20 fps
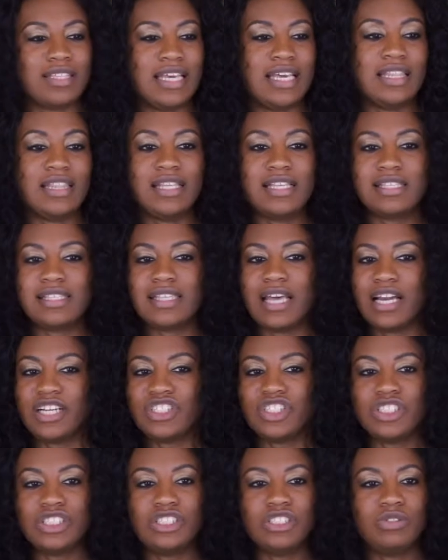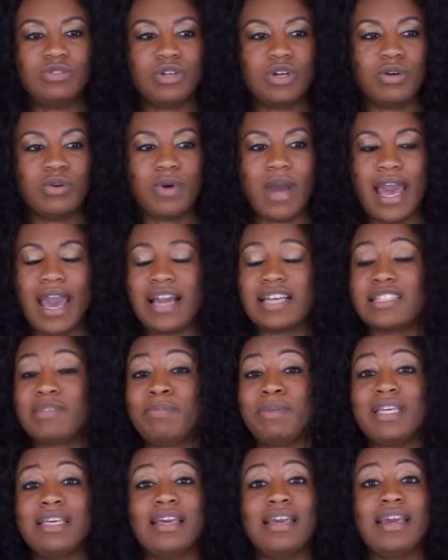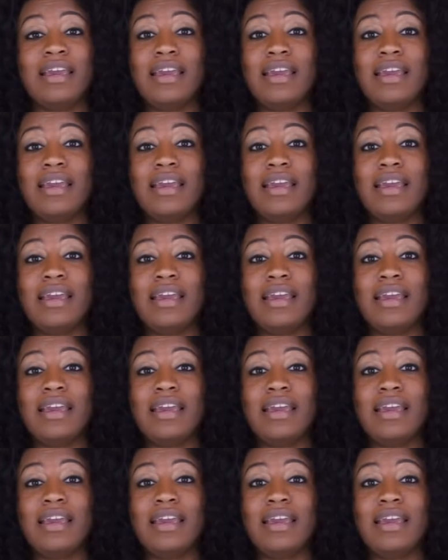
In this section, you know, ask me